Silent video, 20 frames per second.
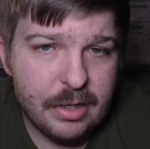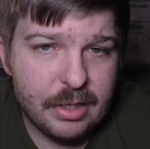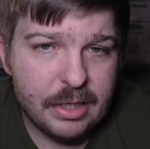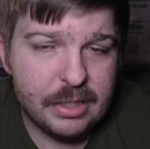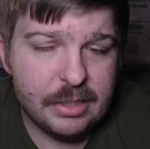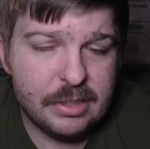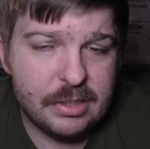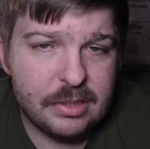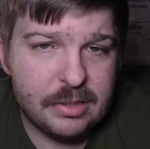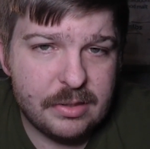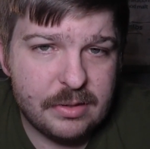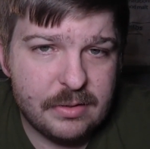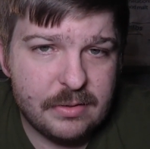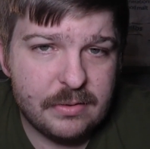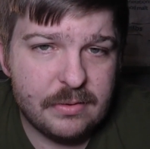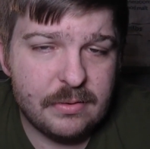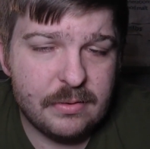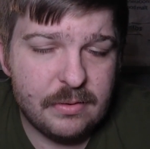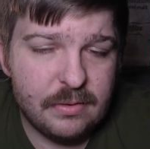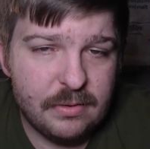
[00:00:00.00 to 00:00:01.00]

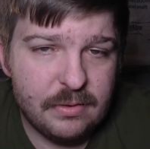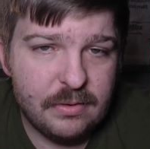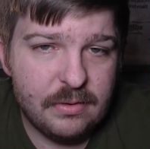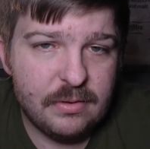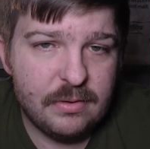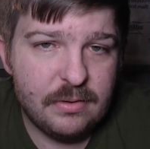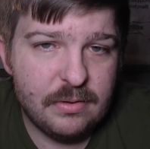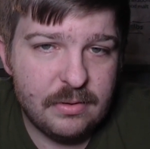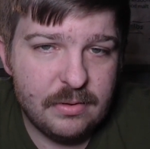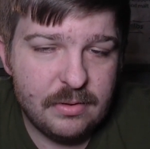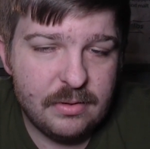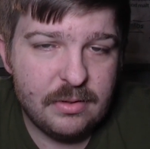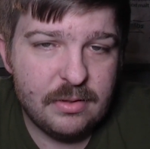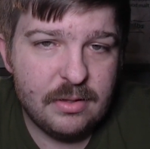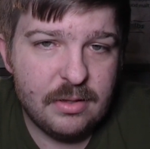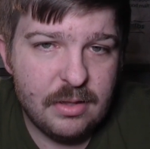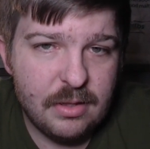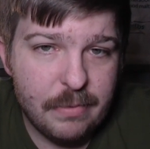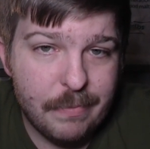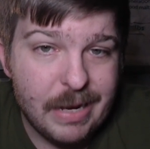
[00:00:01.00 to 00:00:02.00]
against
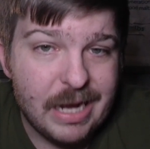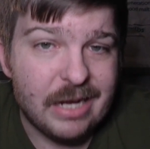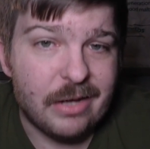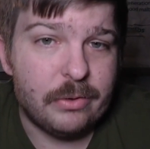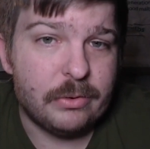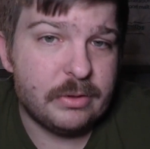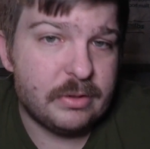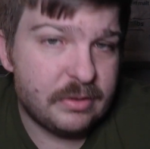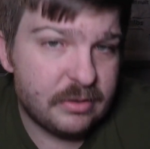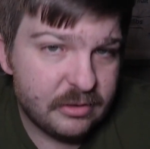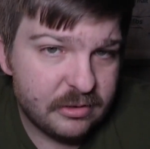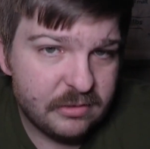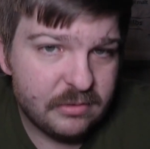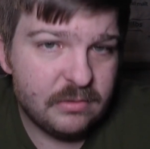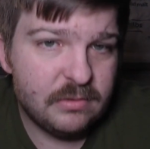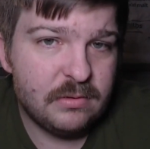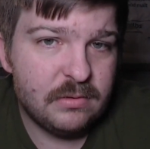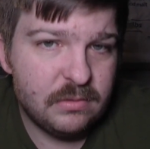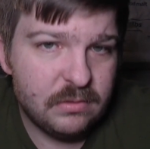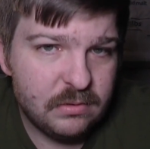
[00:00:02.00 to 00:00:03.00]
the Bengals.
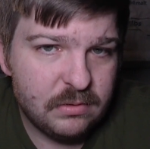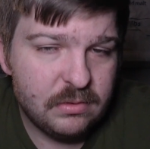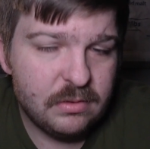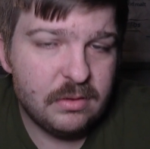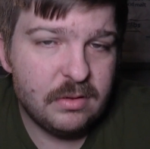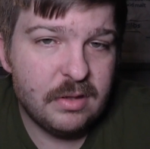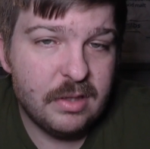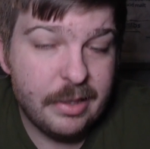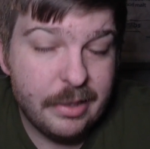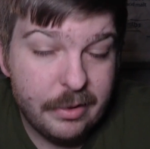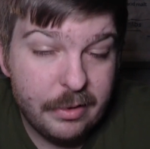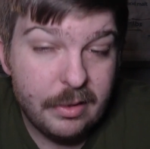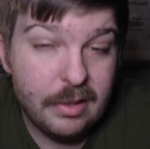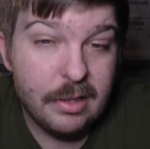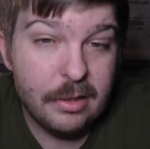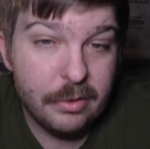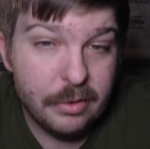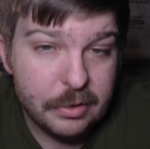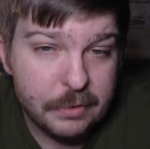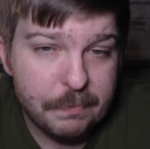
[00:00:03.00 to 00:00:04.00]

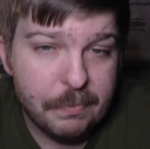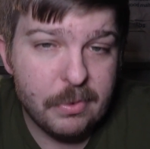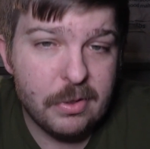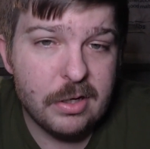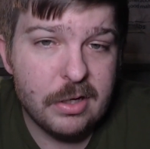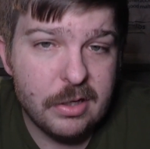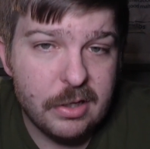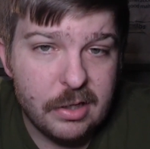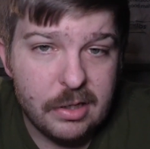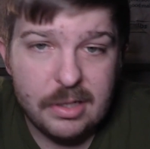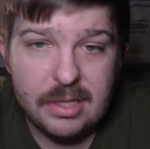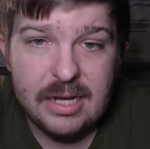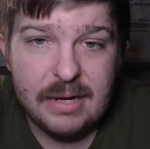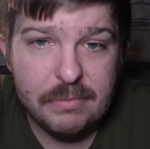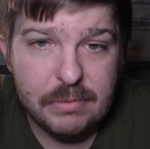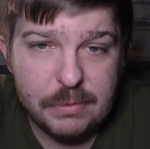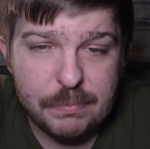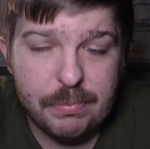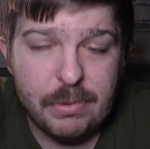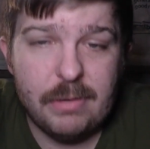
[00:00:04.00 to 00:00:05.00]
that that looked pretty good.
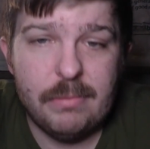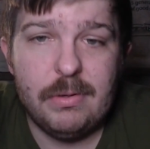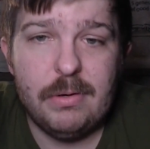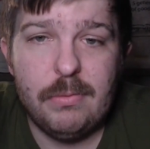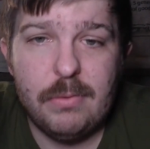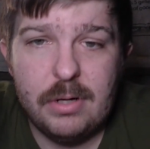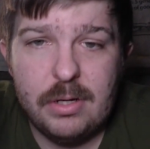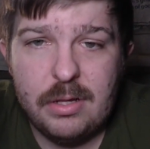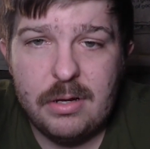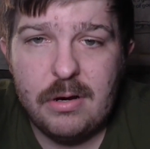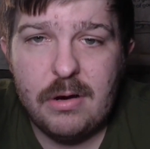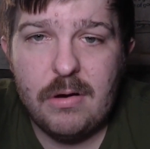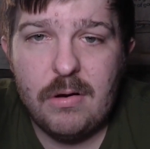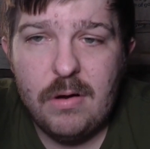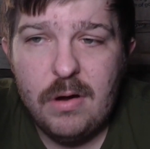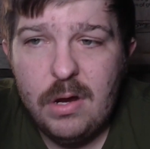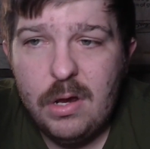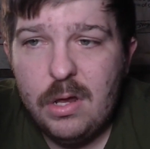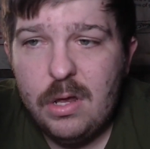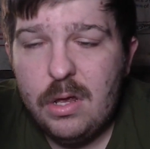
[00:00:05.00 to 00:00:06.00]
That was probably one of
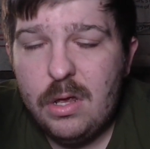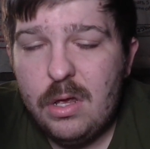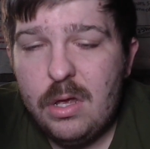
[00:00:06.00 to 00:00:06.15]
their